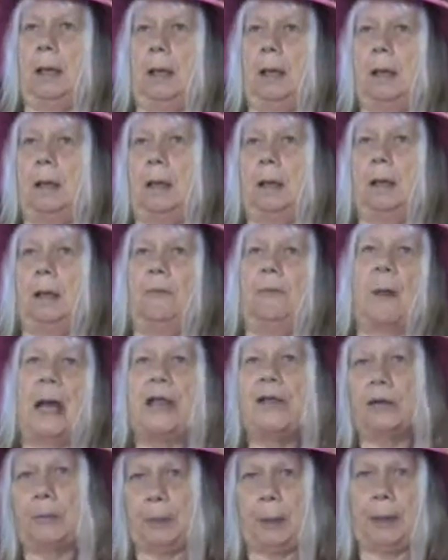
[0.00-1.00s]

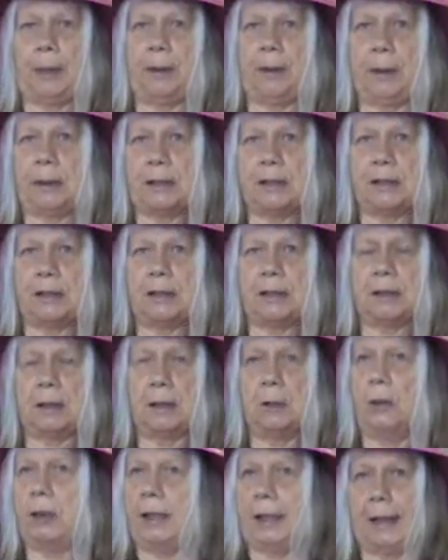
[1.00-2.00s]
by their parents,
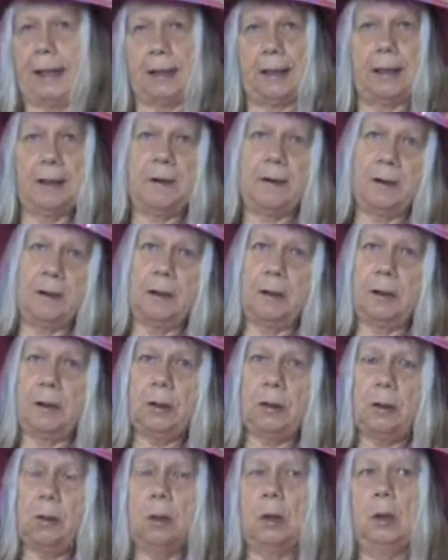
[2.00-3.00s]
and really had nothing to
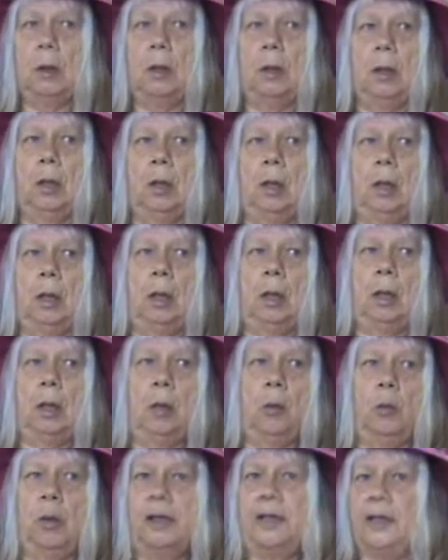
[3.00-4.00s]
do
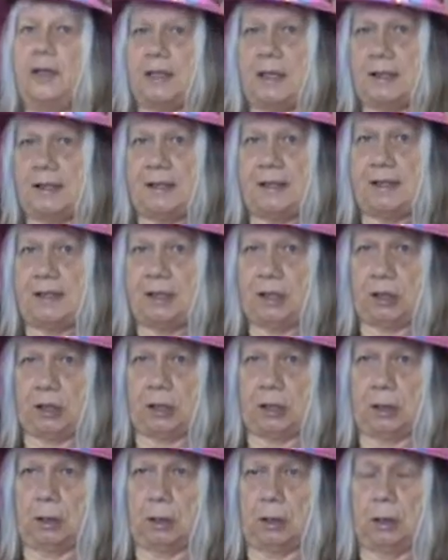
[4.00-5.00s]
with the
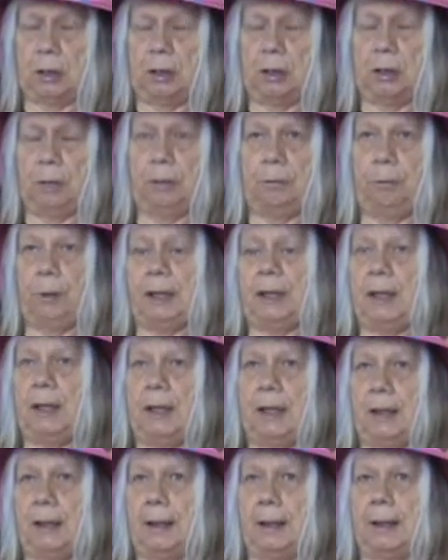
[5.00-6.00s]
decision to be
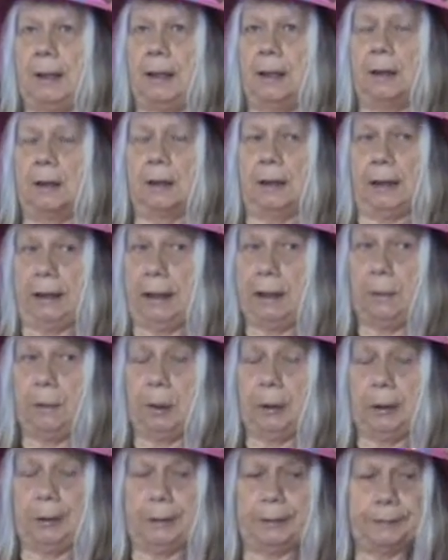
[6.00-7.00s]
an illegal
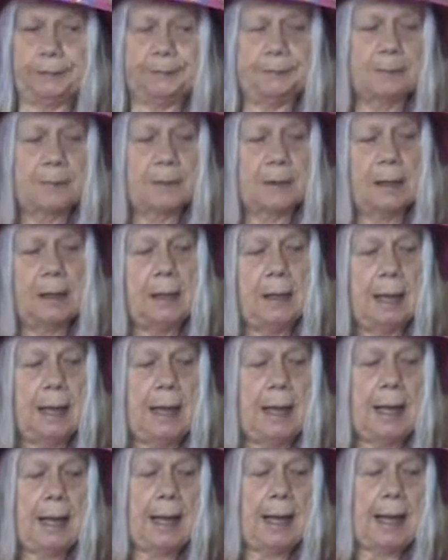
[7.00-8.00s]
immigrant.
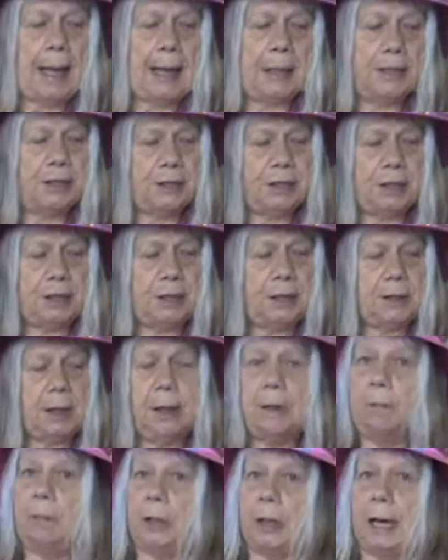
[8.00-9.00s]
And she
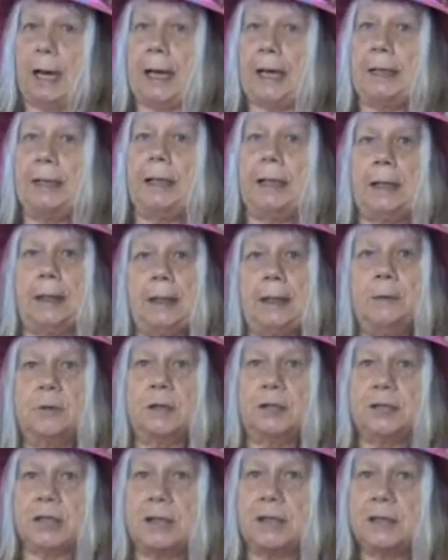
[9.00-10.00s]
implied that he
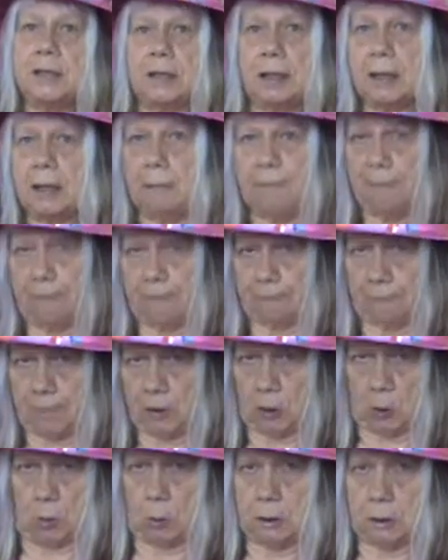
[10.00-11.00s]
was just looking for
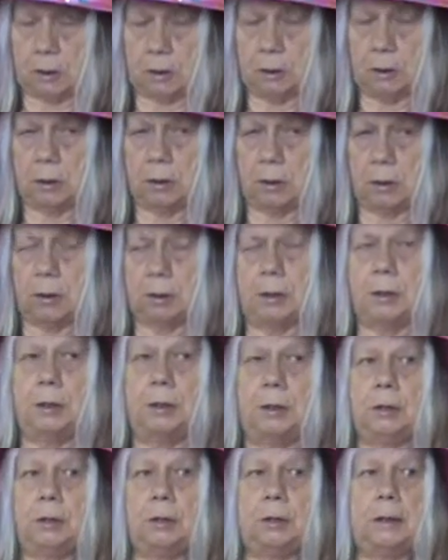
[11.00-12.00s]
votes to
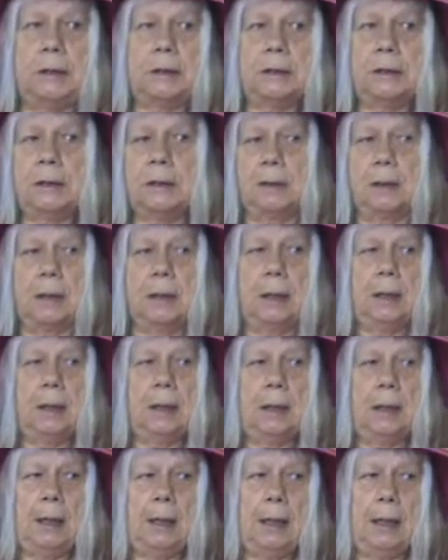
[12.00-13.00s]
do this.
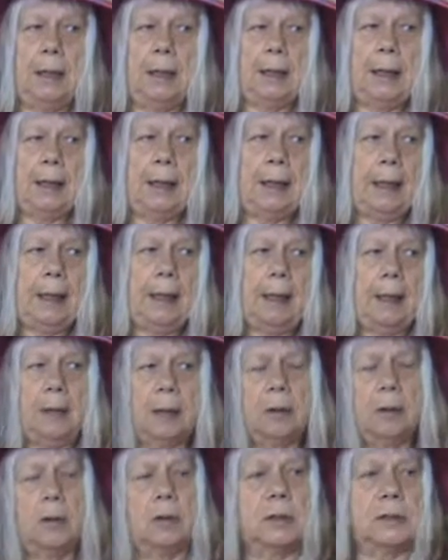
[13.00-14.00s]
And
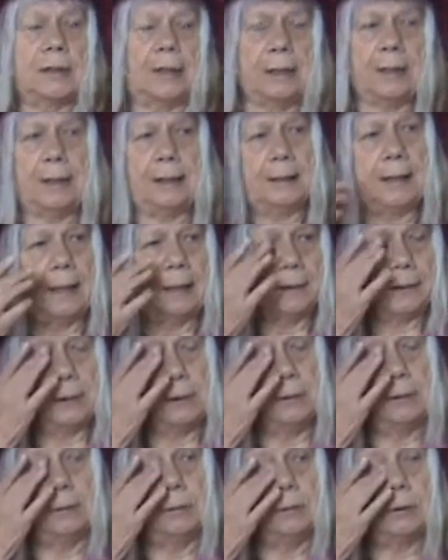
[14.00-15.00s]
of course, I think that's
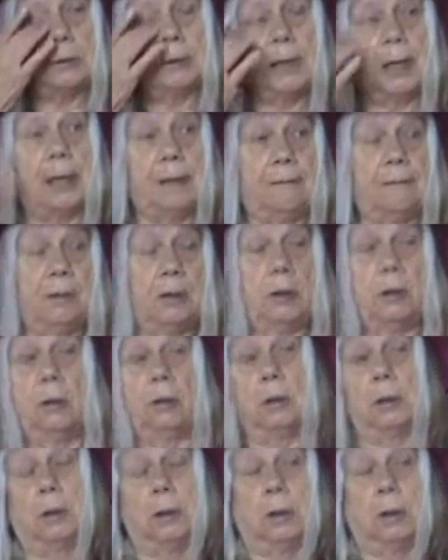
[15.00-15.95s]
kind of a low